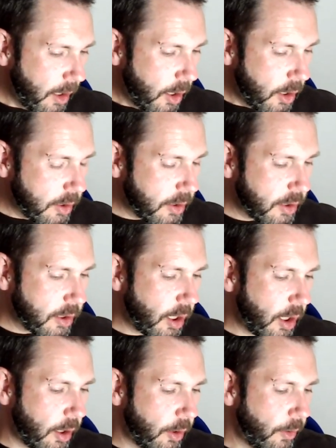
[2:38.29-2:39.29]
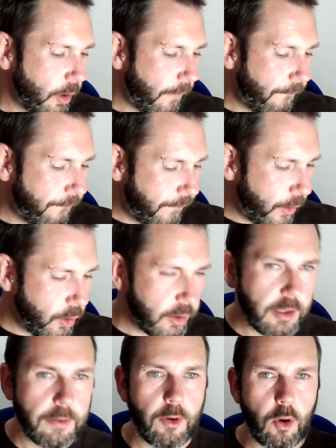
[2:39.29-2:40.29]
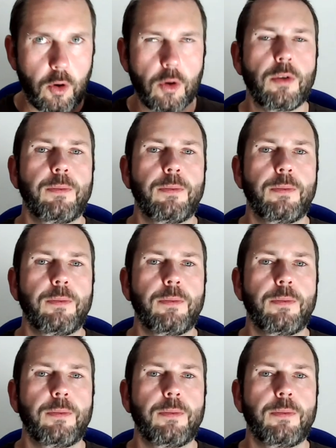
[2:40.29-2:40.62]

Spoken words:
So first of all,